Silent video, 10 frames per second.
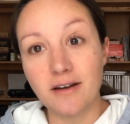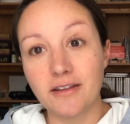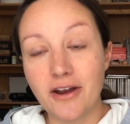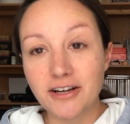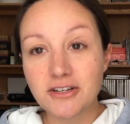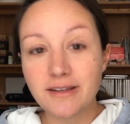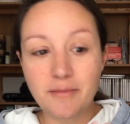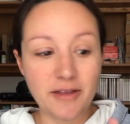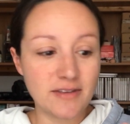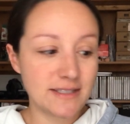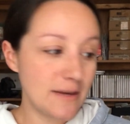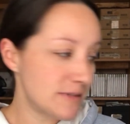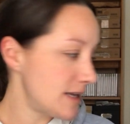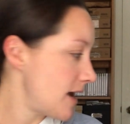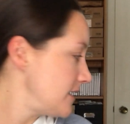They're actually about the same
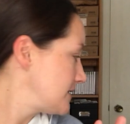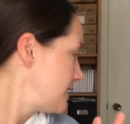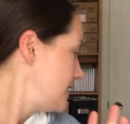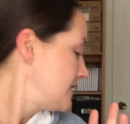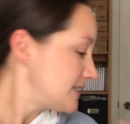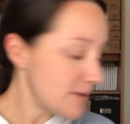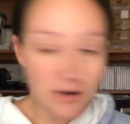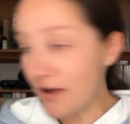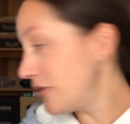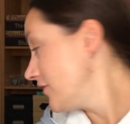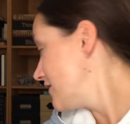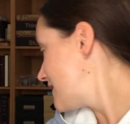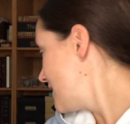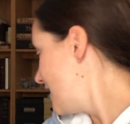size, same colors.